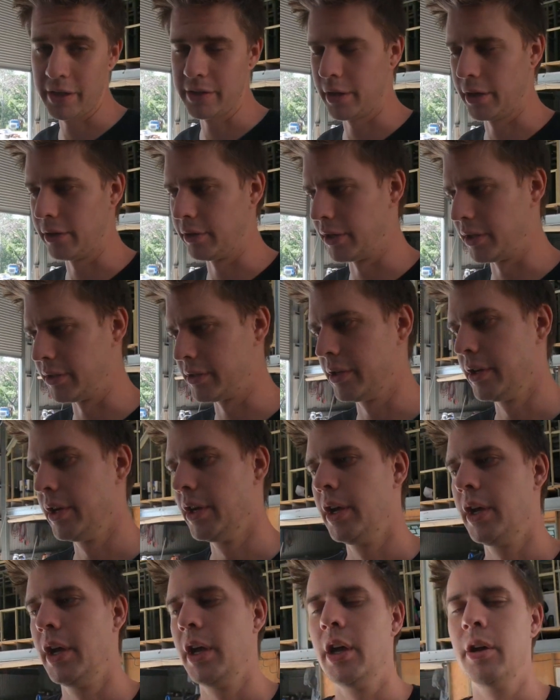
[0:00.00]
tie rod ends.
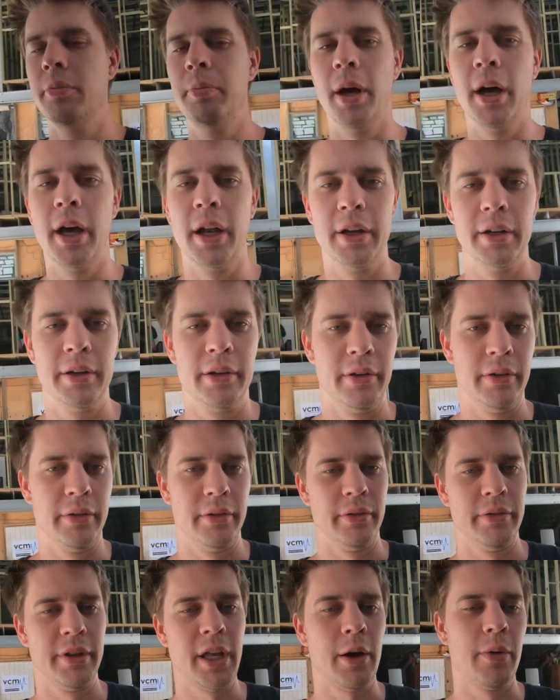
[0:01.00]
But
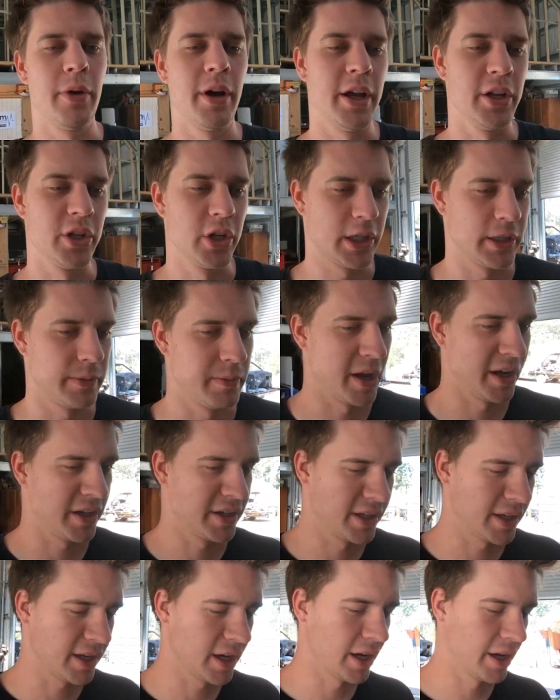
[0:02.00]
that way it just makes
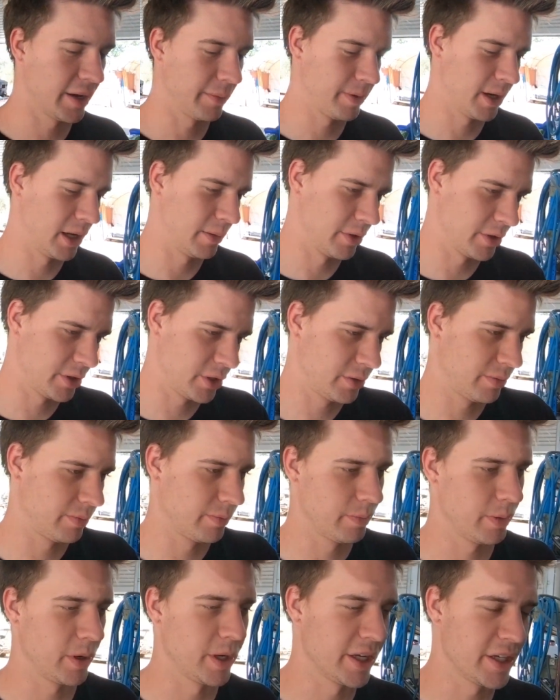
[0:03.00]
the car
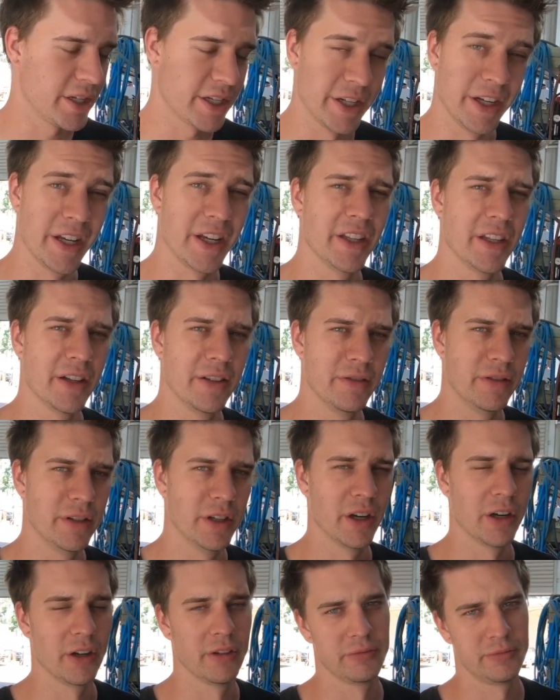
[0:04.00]
pretty standard, you
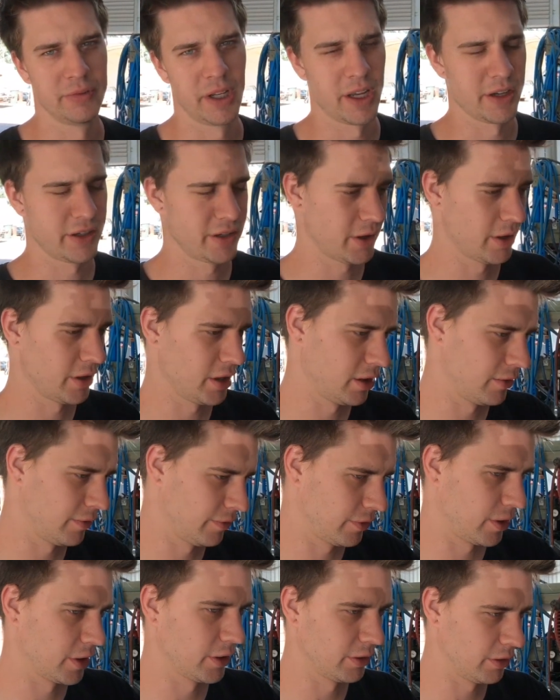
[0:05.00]
know, S13
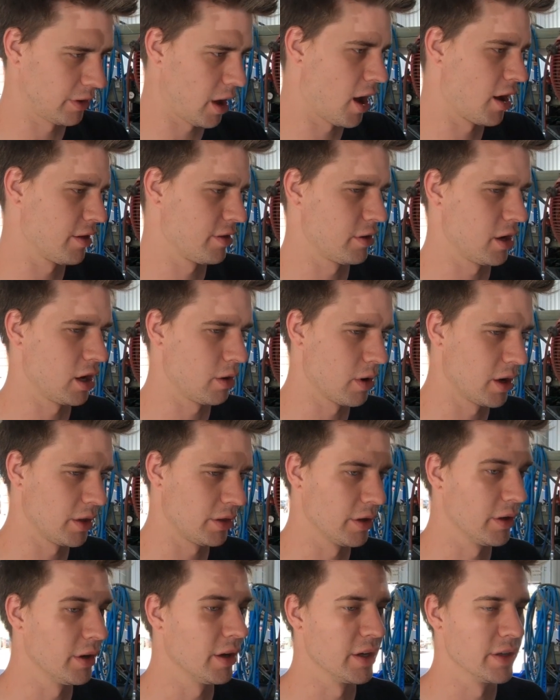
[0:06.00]
fronted R31
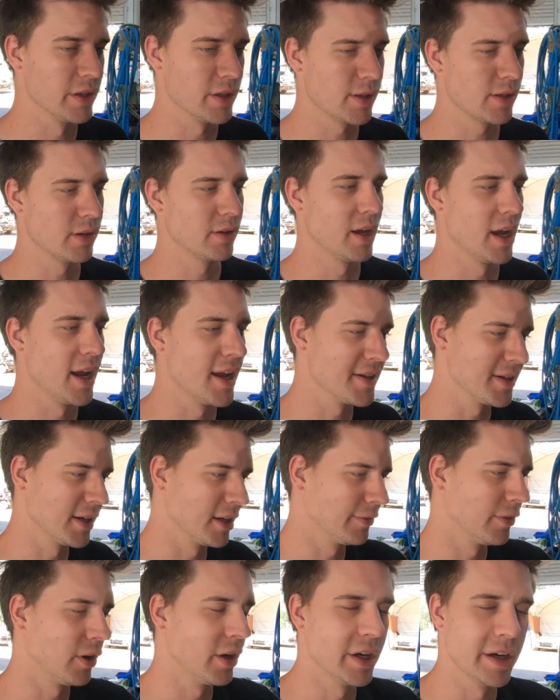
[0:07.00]
that is easy to
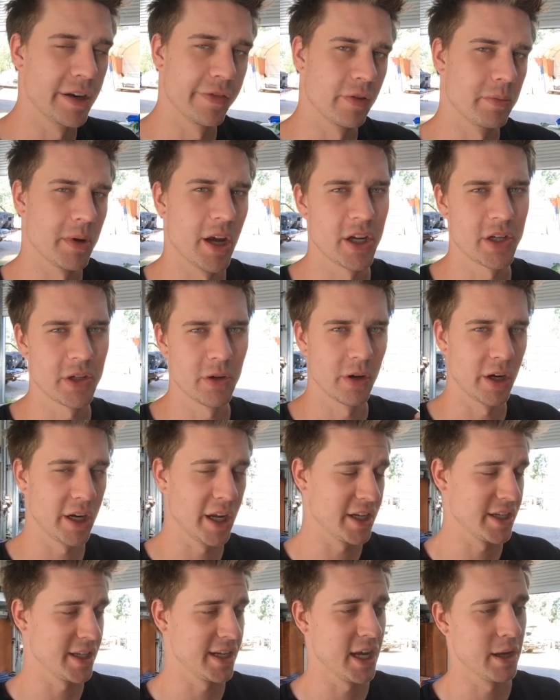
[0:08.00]
find information on and
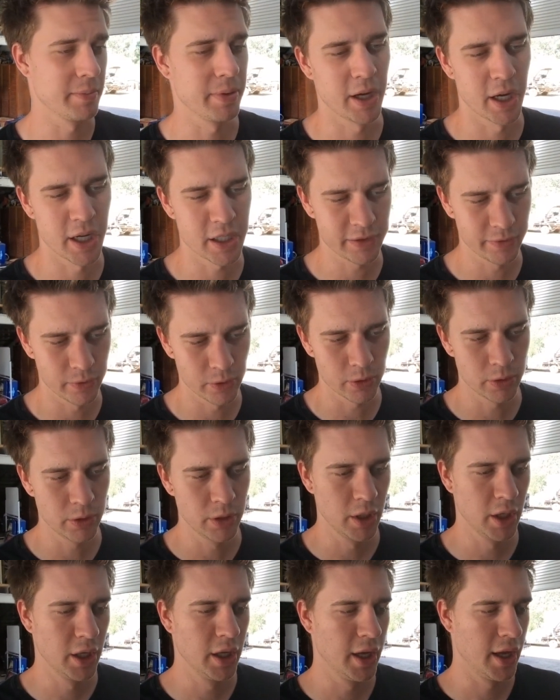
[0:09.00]
easy to get parts for,
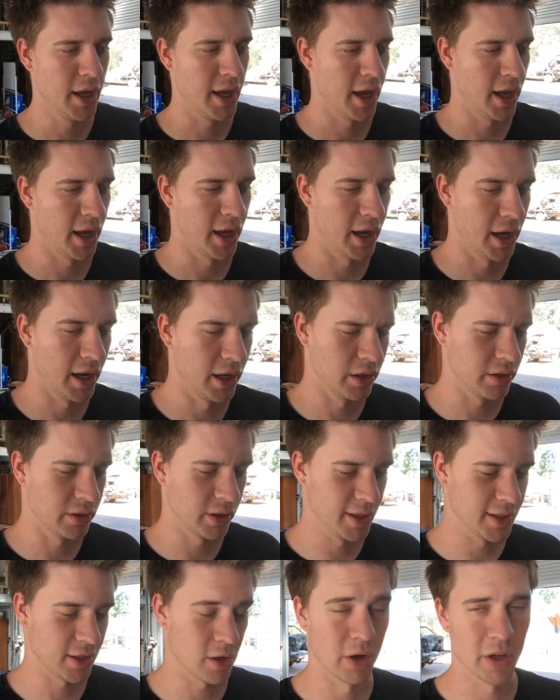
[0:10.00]
and
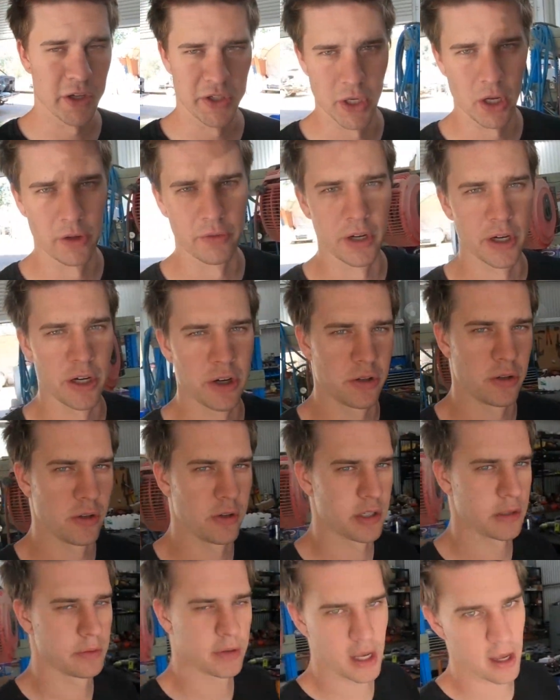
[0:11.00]
is going to solve our
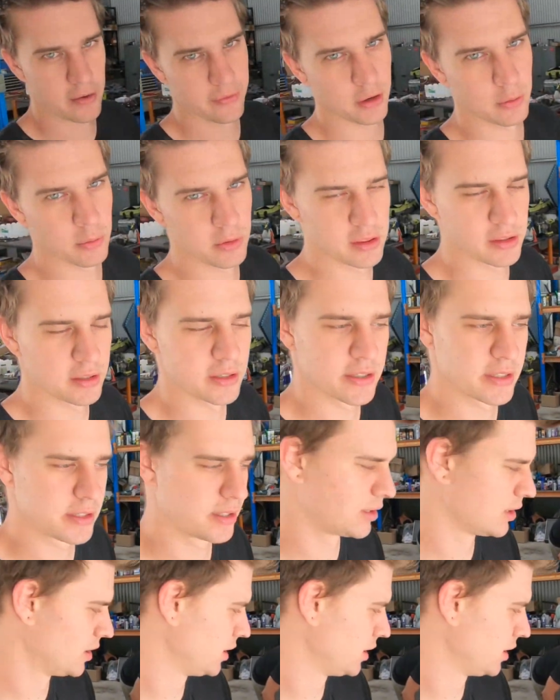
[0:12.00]
issues that we're having with this